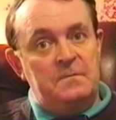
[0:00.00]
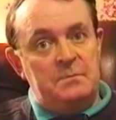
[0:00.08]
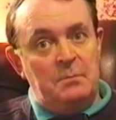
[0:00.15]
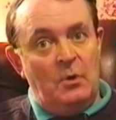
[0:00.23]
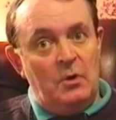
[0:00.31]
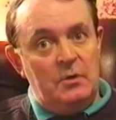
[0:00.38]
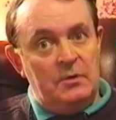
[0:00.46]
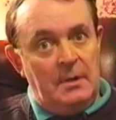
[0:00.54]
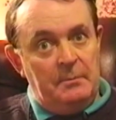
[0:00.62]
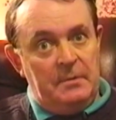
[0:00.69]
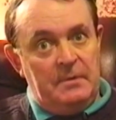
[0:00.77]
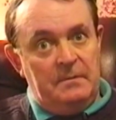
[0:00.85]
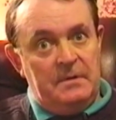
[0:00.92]
small
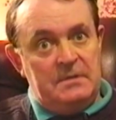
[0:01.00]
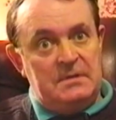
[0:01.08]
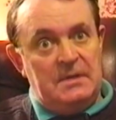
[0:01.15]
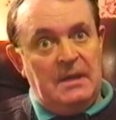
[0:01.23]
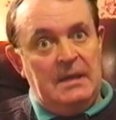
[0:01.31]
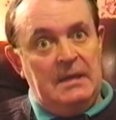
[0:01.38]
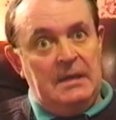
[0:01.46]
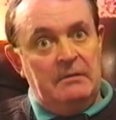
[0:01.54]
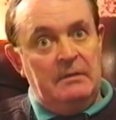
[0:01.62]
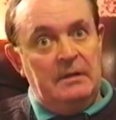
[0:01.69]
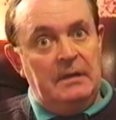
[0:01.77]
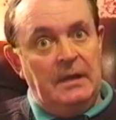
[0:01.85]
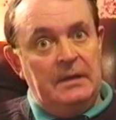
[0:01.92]
number of us here
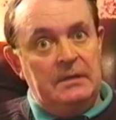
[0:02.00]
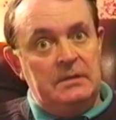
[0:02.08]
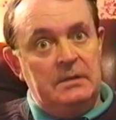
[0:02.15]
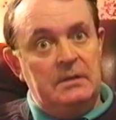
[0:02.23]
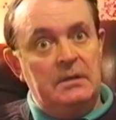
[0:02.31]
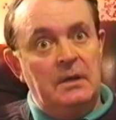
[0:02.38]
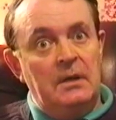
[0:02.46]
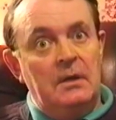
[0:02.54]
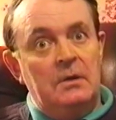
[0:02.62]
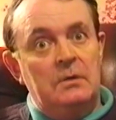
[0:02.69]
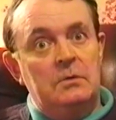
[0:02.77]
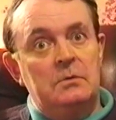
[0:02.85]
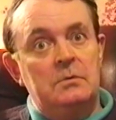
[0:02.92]
in London
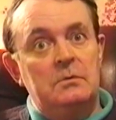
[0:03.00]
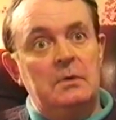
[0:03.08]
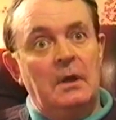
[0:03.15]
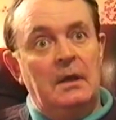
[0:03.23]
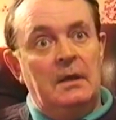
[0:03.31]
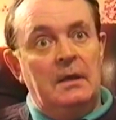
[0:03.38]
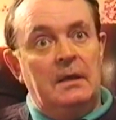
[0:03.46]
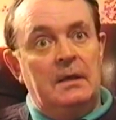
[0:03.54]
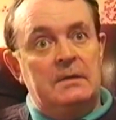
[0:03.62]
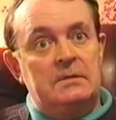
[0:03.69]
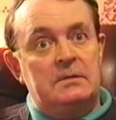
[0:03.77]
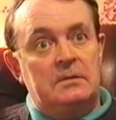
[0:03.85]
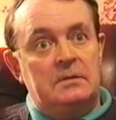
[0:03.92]
who
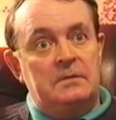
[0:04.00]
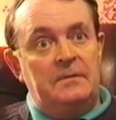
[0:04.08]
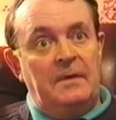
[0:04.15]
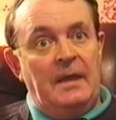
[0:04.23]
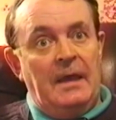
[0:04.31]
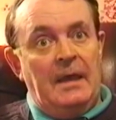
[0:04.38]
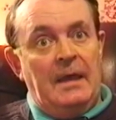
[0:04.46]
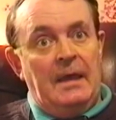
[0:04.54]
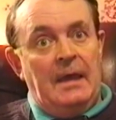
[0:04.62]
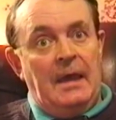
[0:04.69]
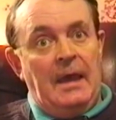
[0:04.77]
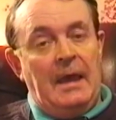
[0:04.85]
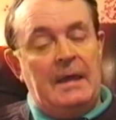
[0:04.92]
sort of
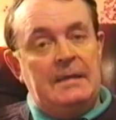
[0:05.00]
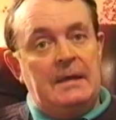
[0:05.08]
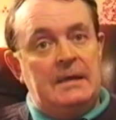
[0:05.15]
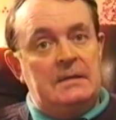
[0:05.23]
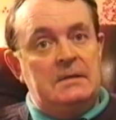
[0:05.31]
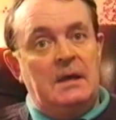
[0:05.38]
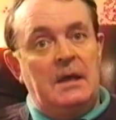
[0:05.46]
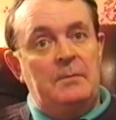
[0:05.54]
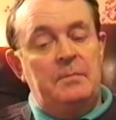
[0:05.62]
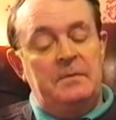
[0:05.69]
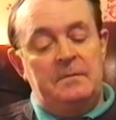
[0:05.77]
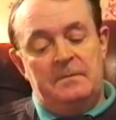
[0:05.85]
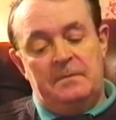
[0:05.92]
had that type
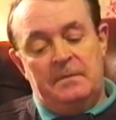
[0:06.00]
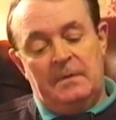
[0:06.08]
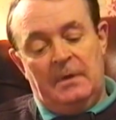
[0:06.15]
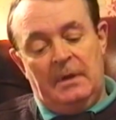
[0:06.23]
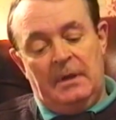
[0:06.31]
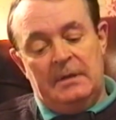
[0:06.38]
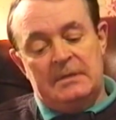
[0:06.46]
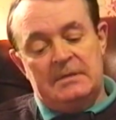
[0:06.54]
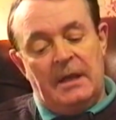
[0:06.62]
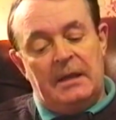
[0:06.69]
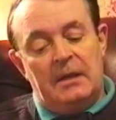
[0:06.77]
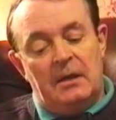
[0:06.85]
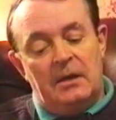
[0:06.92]
of
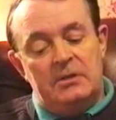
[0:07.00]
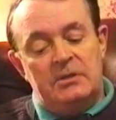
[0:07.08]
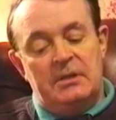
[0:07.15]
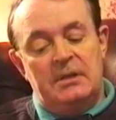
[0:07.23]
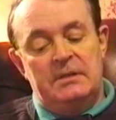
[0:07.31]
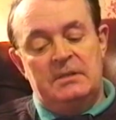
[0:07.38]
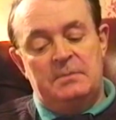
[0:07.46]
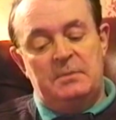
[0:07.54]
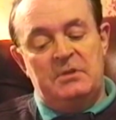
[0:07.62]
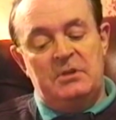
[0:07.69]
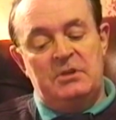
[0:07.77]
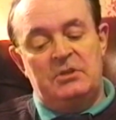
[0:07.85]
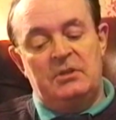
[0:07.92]
psychological
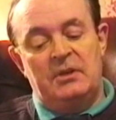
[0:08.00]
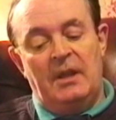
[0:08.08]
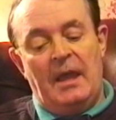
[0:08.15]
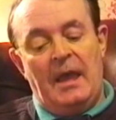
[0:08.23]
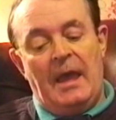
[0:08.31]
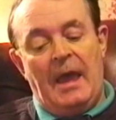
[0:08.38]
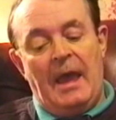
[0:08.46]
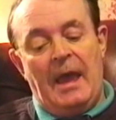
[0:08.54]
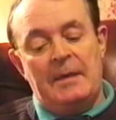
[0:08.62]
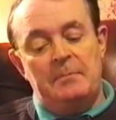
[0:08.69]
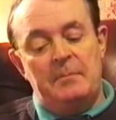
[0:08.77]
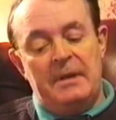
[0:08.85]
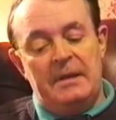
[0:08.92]
disposition
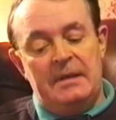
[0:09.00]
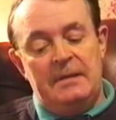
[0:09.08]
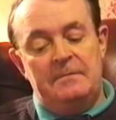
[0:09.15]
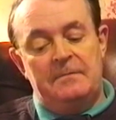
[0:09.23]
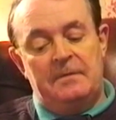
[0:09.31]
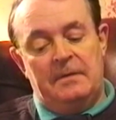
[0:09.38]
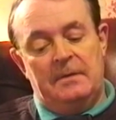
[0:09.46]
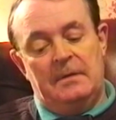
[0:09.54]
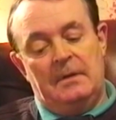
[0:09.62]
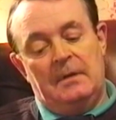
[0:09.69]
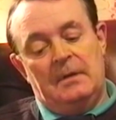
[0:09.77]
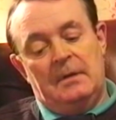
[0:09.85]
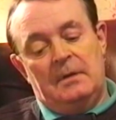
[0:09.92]
and belief.
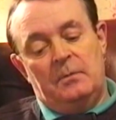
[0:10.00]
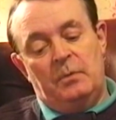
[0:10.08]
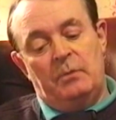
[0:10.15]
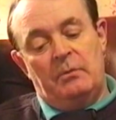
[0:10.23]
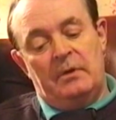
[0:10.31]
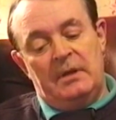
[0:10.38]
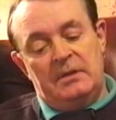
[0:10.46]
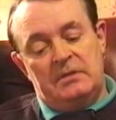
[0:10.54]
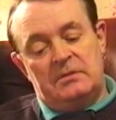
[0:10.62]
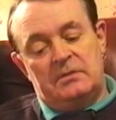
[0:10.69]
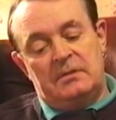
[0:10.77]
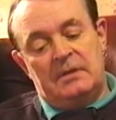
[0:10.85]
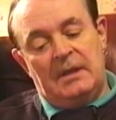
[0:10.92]
We were
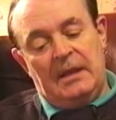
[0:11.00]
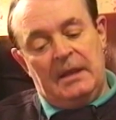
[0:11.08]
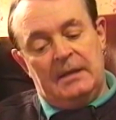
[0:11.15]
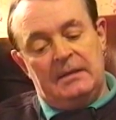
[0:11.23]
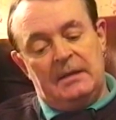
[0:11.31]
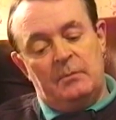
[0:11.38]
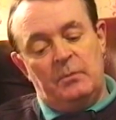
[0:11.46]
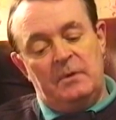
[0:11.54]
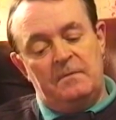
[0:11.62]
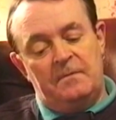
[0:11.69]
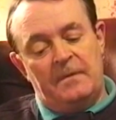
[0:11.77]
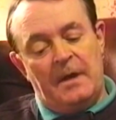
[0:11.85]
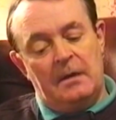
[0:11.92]
interested in it, and we
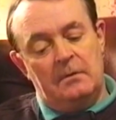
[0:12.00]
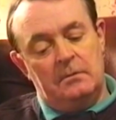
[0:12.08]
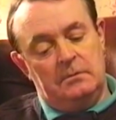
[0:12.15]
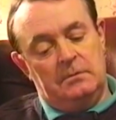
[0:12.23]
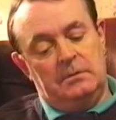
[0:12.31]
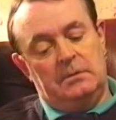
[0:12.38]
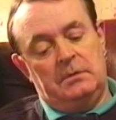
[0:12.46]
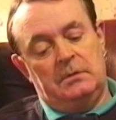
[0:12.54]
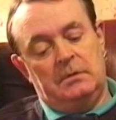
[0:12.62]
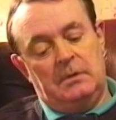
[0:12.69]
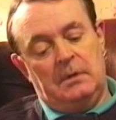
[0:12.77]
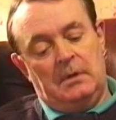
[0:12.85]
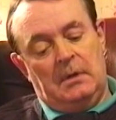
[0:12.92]
found
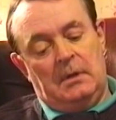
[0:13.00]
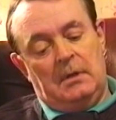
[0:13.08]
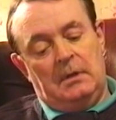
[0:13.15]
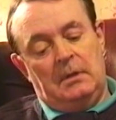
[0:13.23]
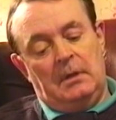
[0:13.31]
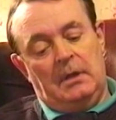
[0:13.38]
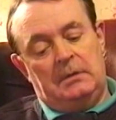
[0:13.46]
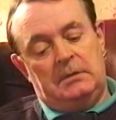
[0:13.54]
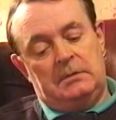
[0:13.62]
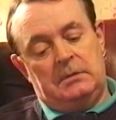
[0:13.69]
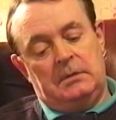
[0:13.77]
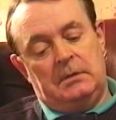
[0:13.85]
that